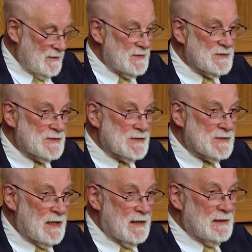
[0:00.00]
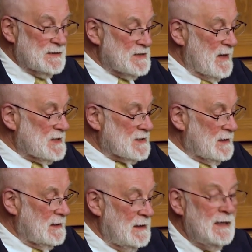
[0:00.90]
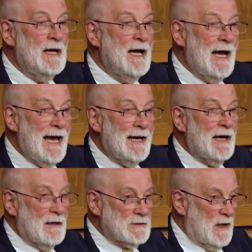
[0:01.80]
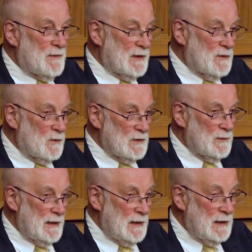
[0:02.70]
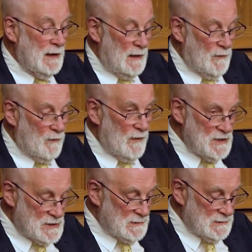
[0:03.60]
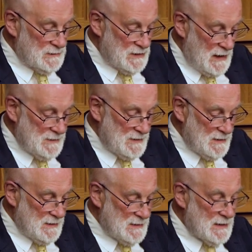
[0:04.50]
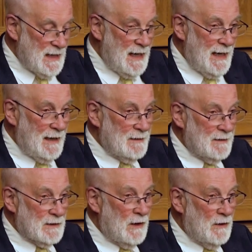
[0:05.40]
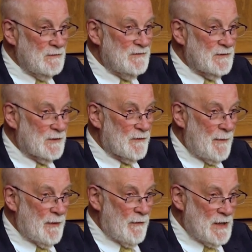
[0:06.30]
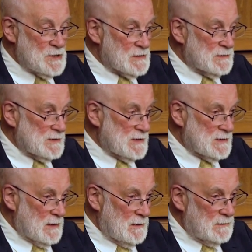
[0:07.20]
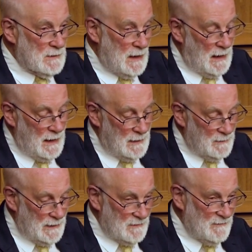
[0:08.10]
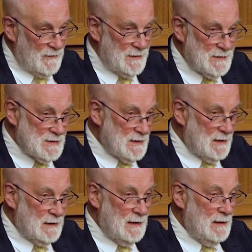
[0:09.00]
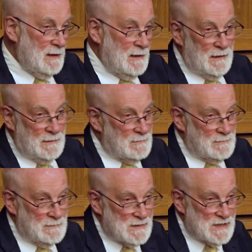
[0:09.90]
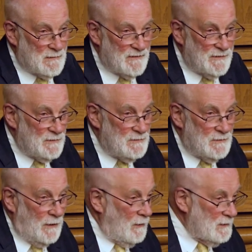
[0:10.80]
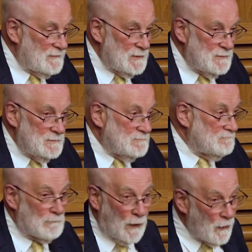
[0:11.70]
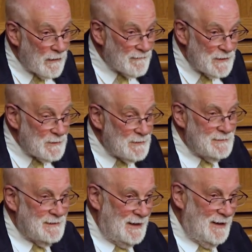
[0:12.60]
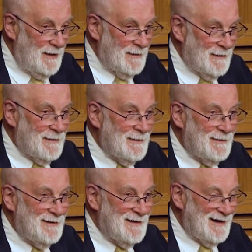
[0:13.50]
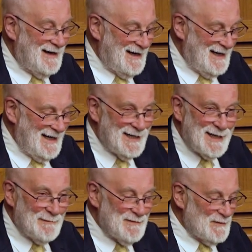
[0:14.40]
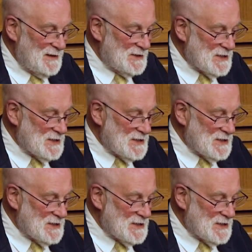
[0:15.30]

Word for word: this uh, semester, and our topic will be racial justice and the call for reparations. So uh, we look forward to seeing some of you, all of you, more of you here uh, in a couple of weeks'